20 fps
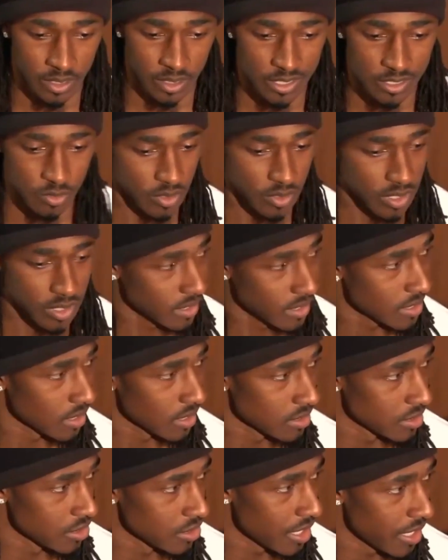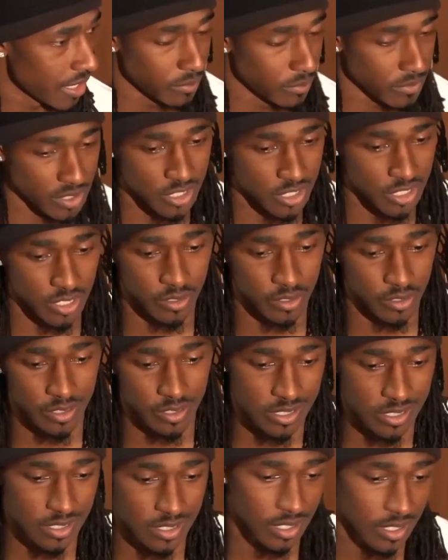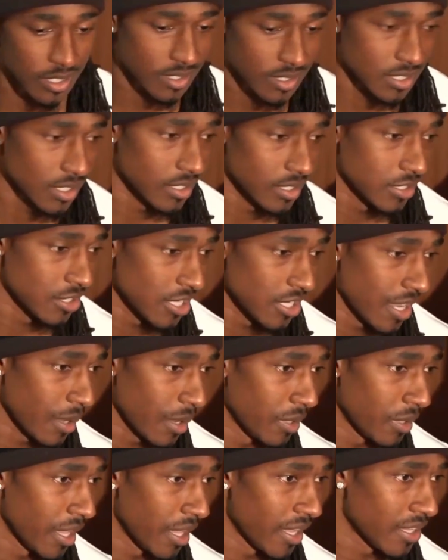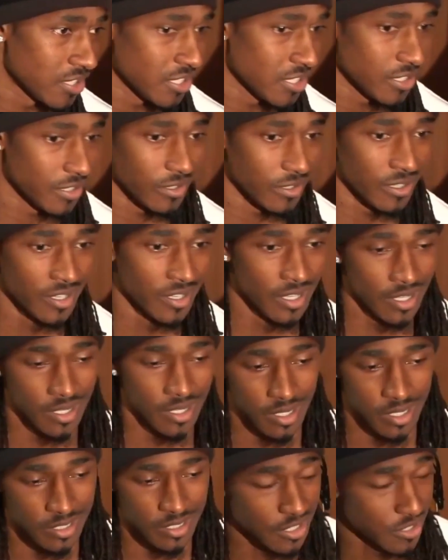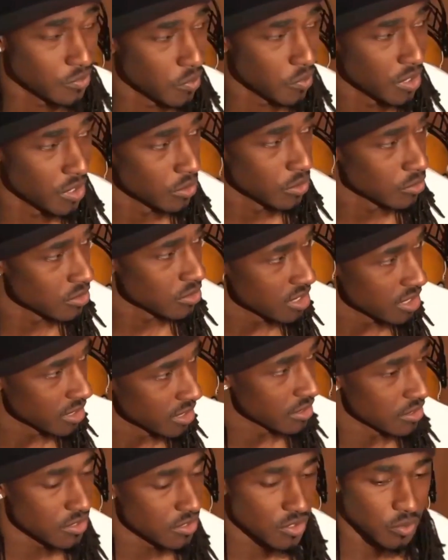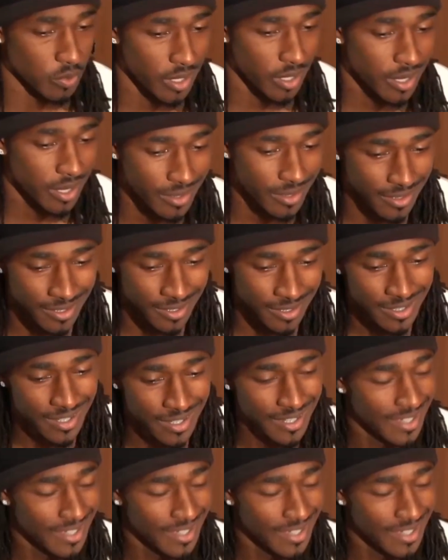He's doing an excellent job this year. He's done an excellent job last year. It's just one of those deals to where,